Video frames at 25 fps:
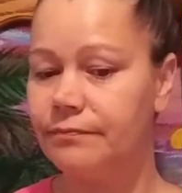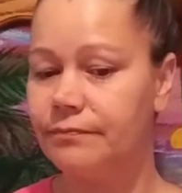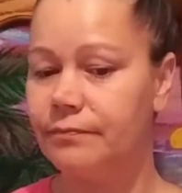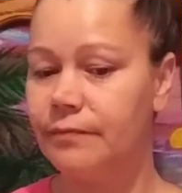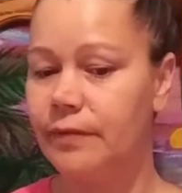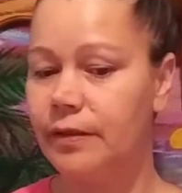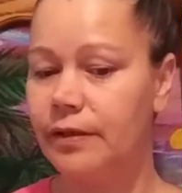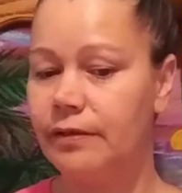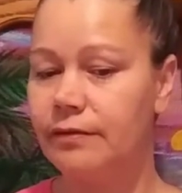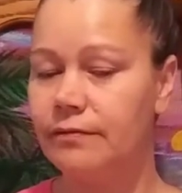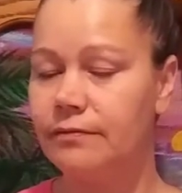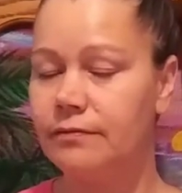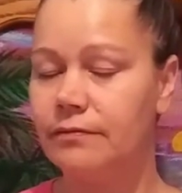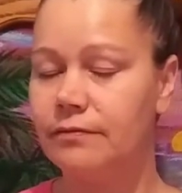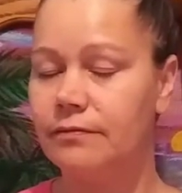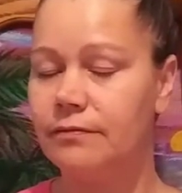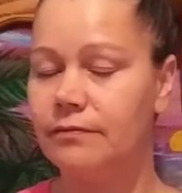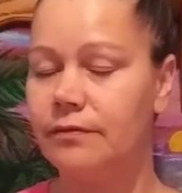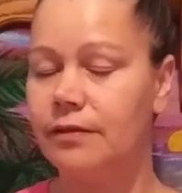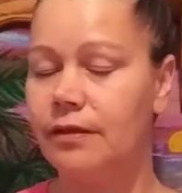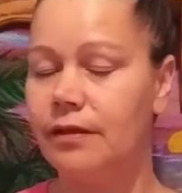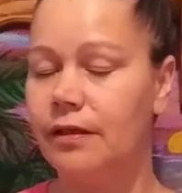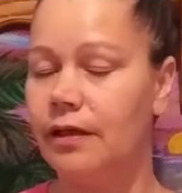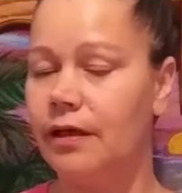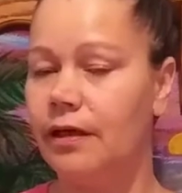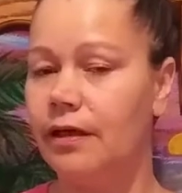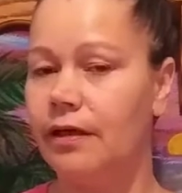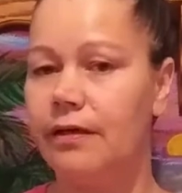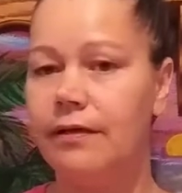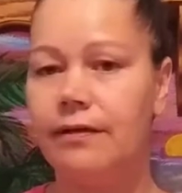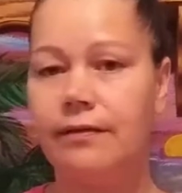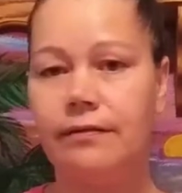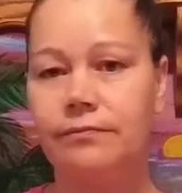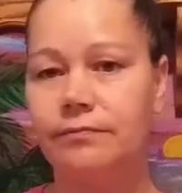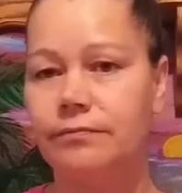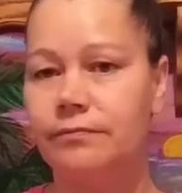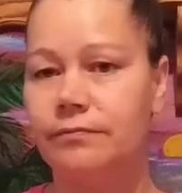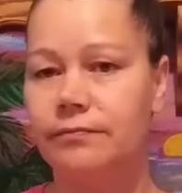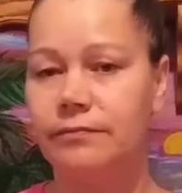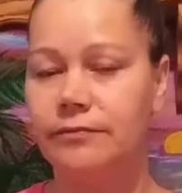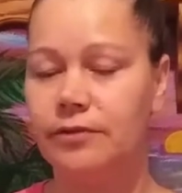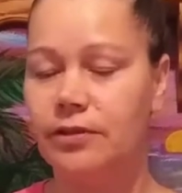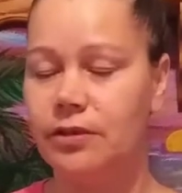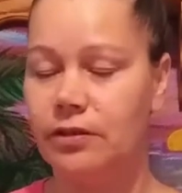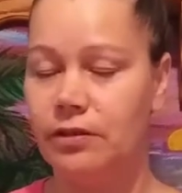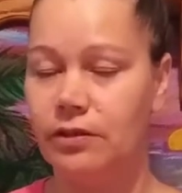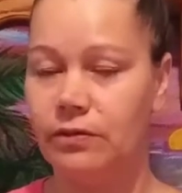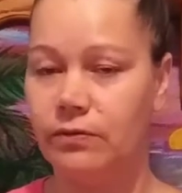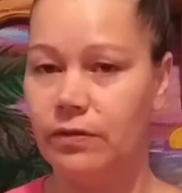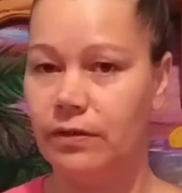But in the end,
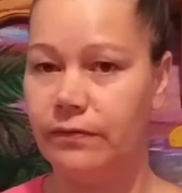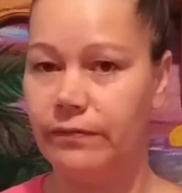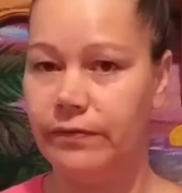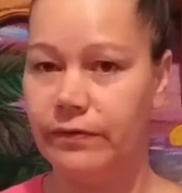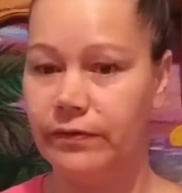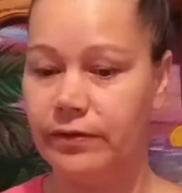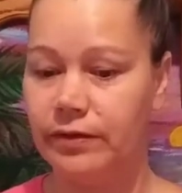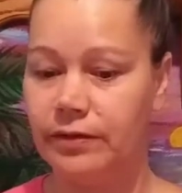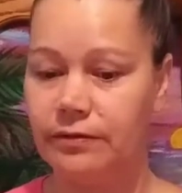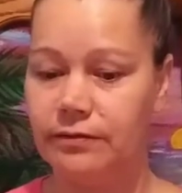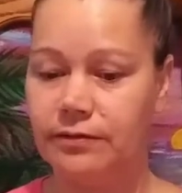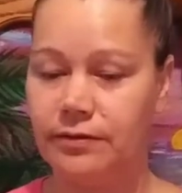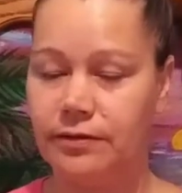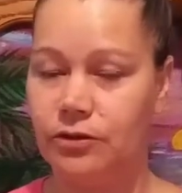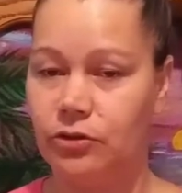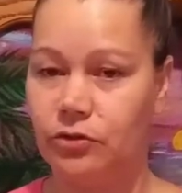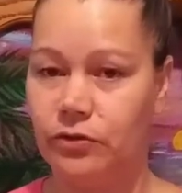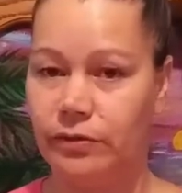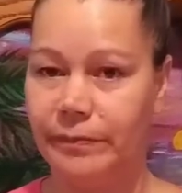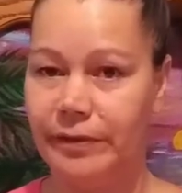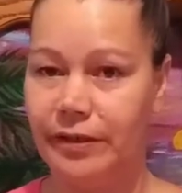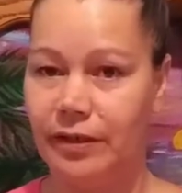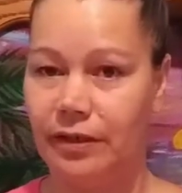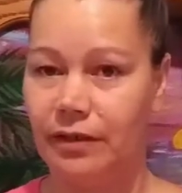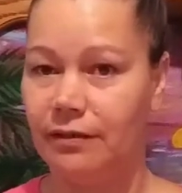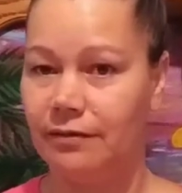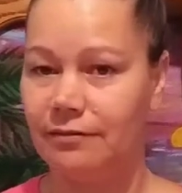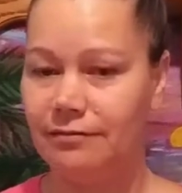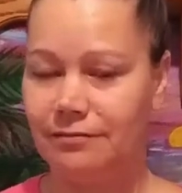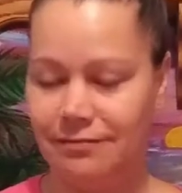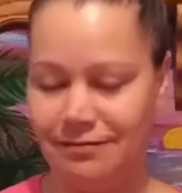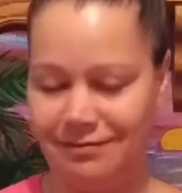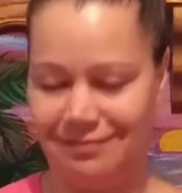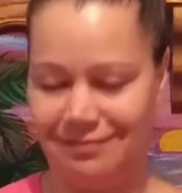you can do whatever you want, because it's your money.